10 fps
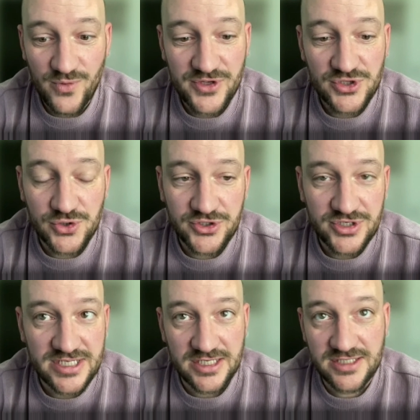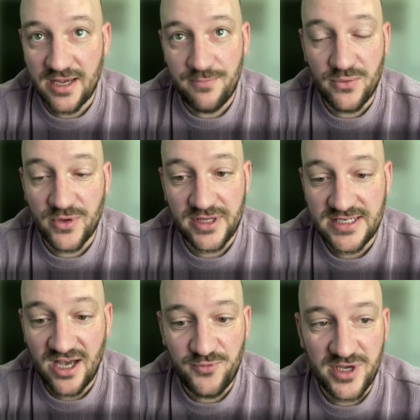with the school districts, it can be really
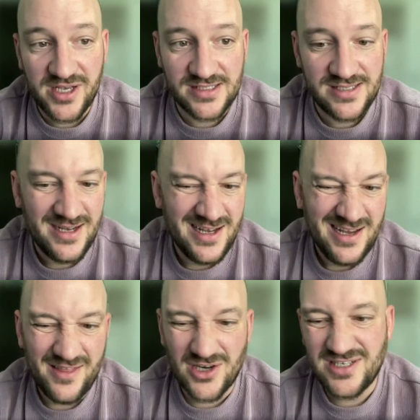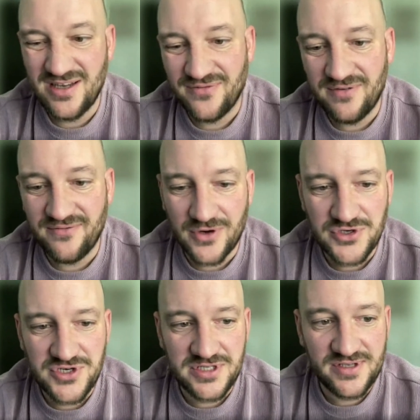tough because there's different
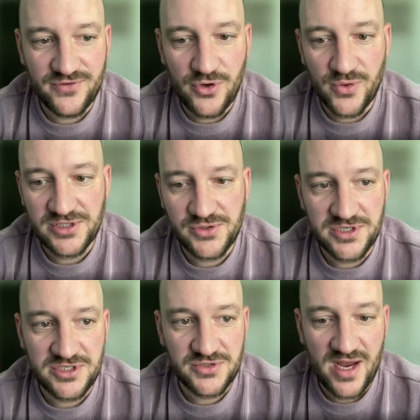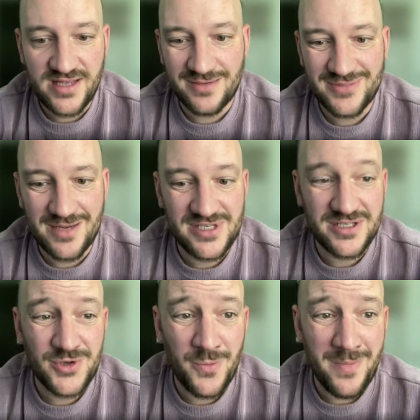versions of no resources, right? Sometimes
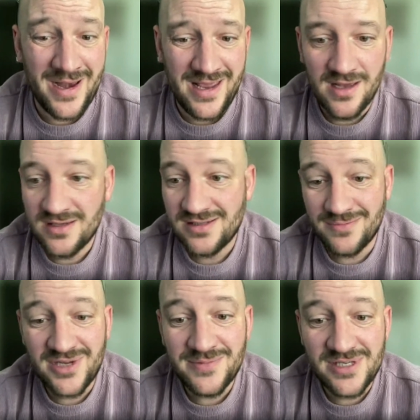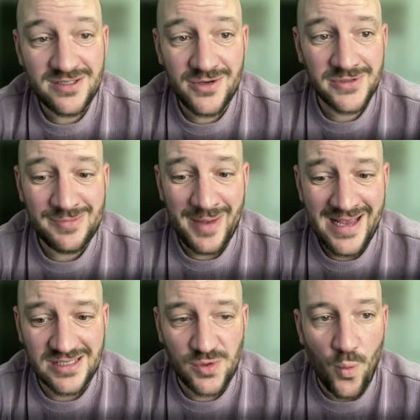it's no money. Sometimes it's no
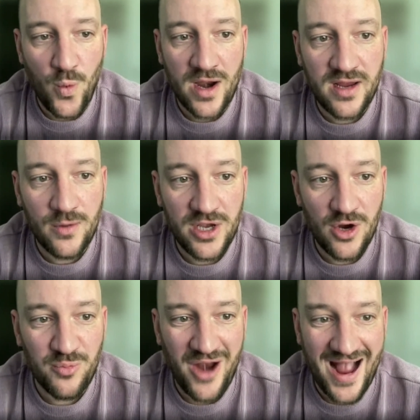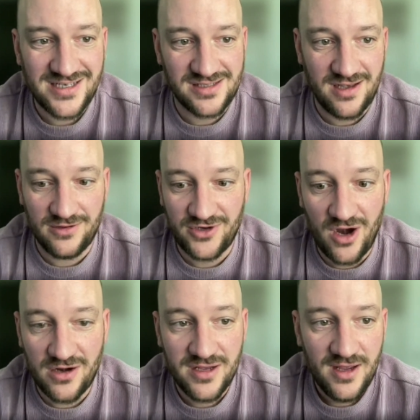space. Where can we go practice color
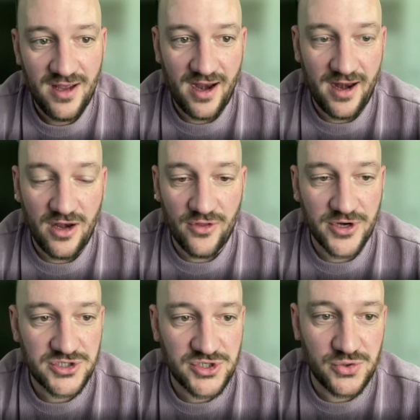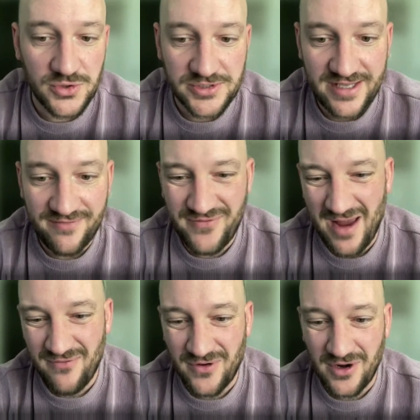guard? And I know there's schools that
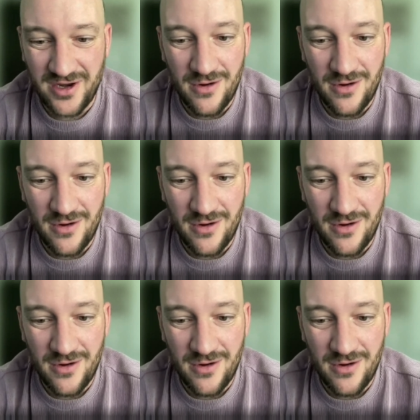fight for,